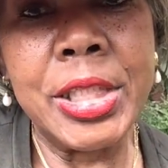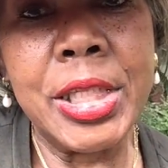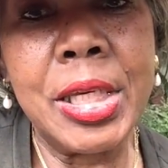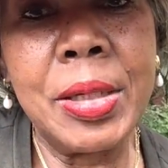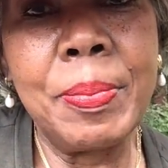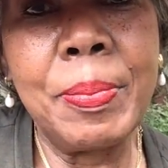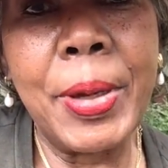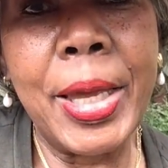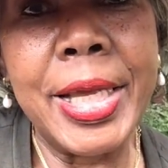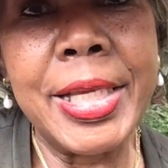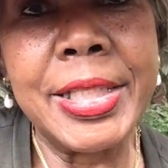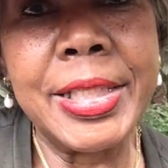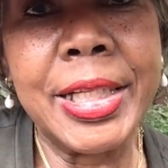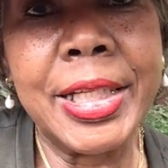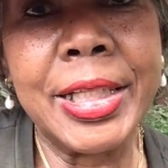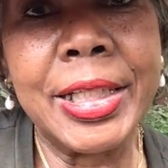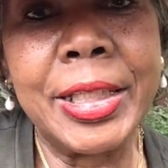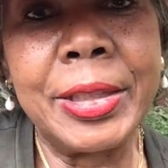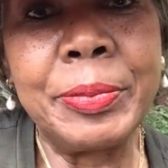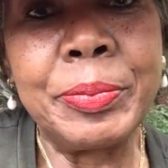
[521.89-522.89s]
She
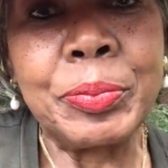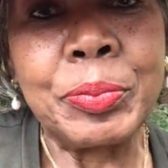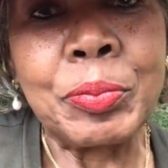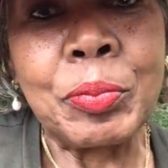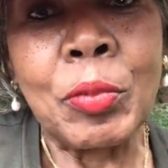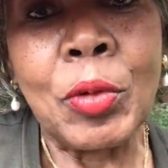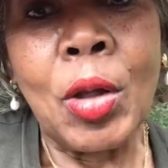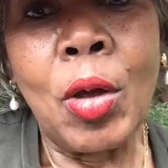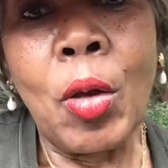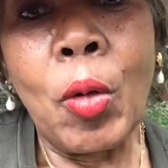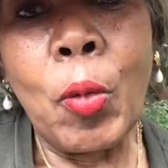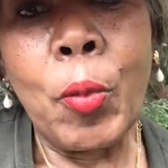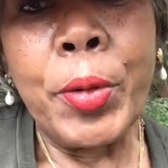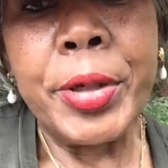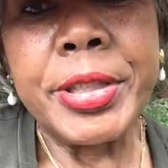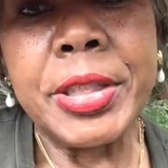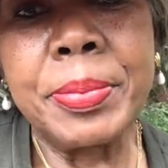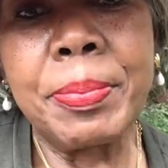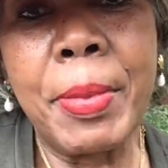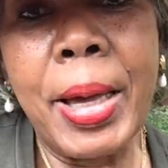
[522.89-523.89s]
basically
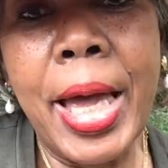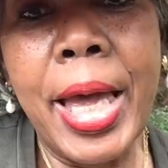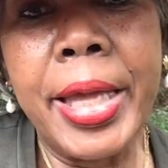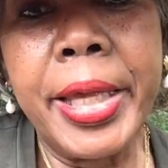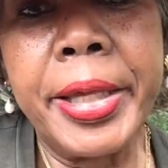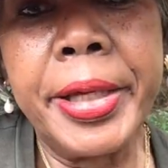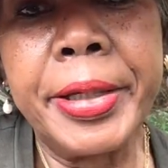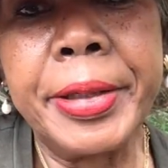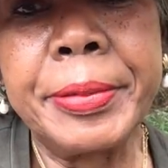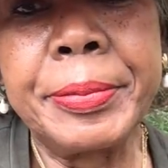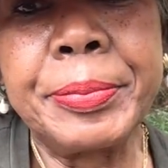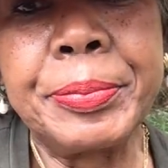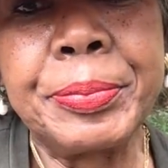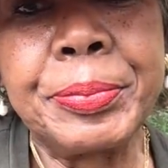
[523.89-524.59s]
was my